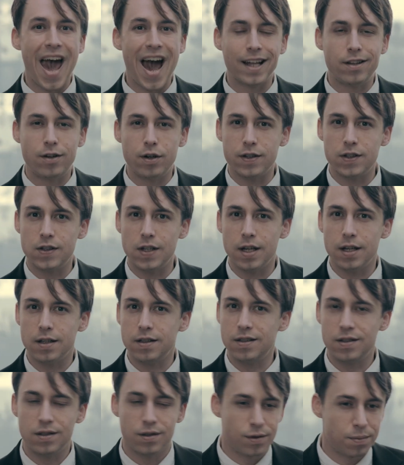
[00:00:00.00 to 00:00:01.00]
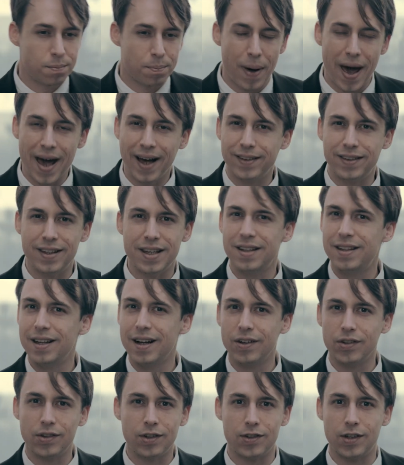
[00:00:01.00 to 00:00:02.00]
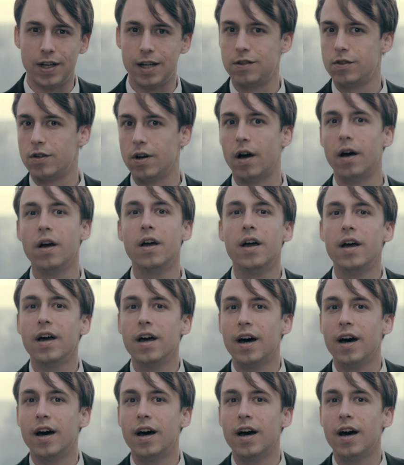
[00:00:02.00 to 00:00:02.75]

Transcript: addresses, bank details, etc.